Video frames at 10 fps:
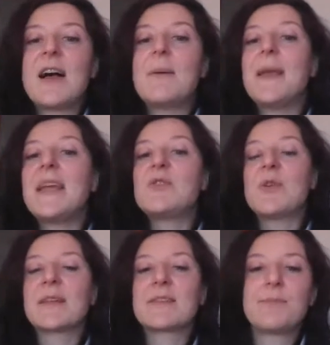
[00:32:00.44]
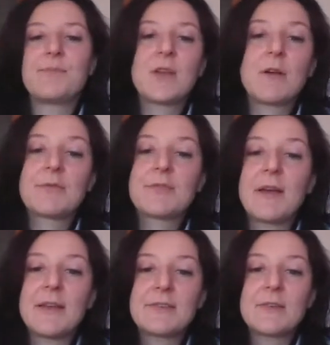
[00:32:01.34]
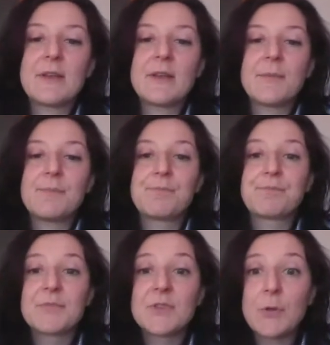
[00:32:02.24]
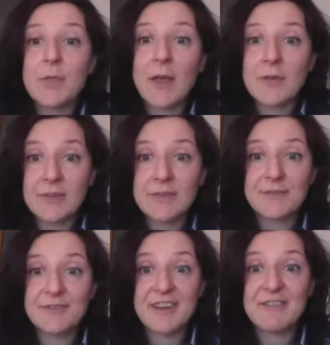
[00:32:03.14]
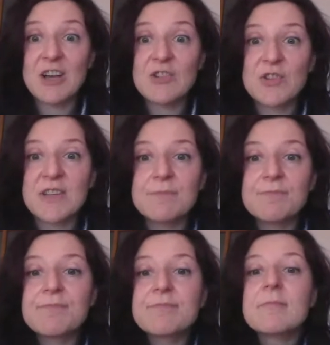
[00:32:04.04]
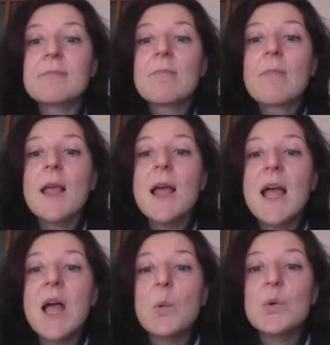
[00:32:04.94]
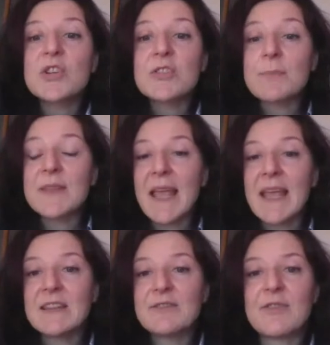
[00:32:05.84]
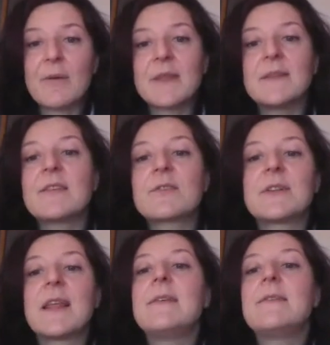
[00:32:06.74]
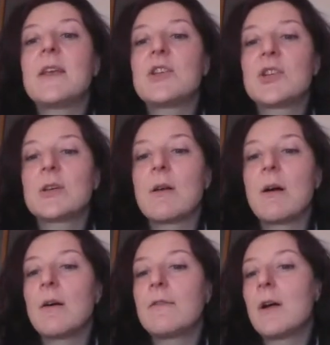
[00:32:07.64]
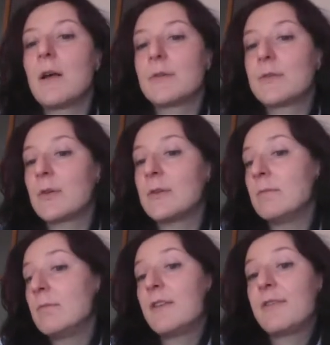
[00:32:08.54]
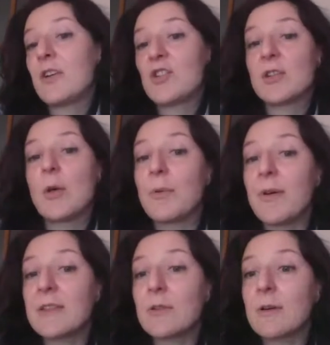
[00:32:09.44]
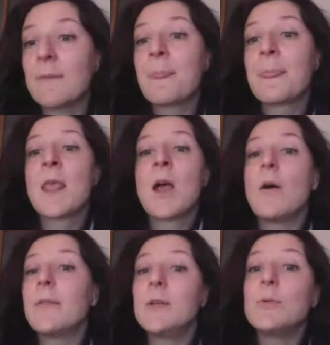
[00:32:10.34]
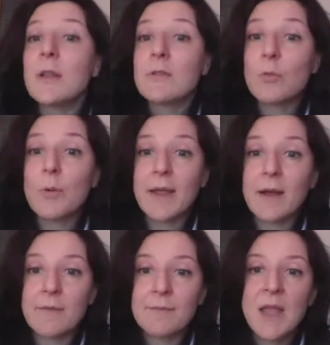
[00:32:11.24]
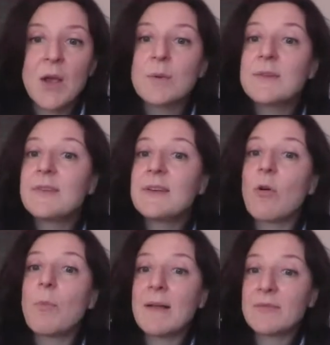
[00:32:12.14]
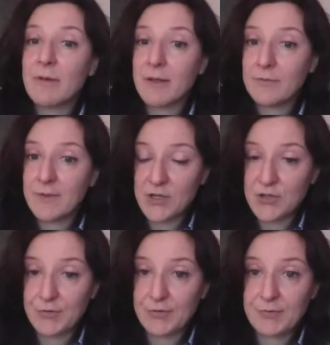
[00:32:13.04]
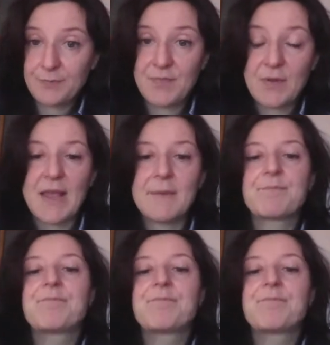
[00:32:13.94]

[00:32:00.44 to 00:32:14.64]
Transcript: a matrix of size 2500, which is obtained from the discretization of a certain differential operator on the unit square with zero boundary conditions. Okay.